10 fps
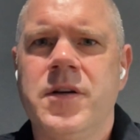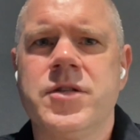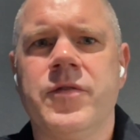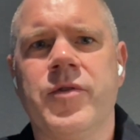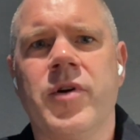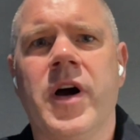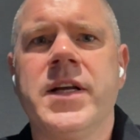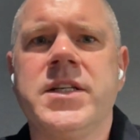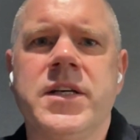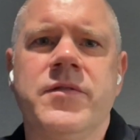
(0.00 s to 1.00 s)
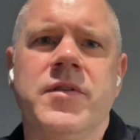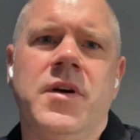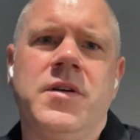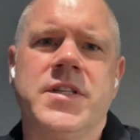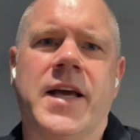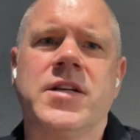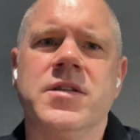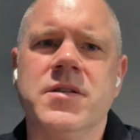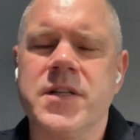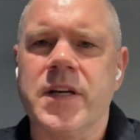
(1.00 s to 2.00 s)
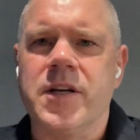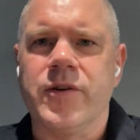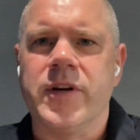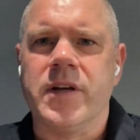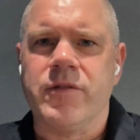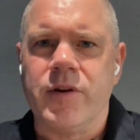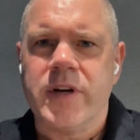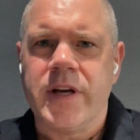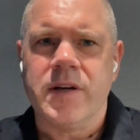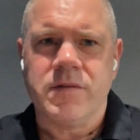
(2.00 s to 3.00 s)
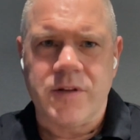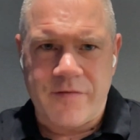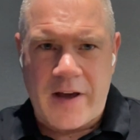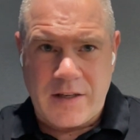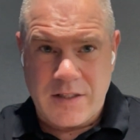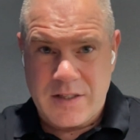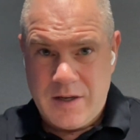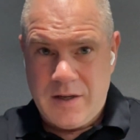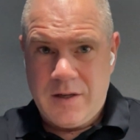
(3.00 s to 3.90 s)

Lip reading: to a variety of sectors, including nuclear, defence,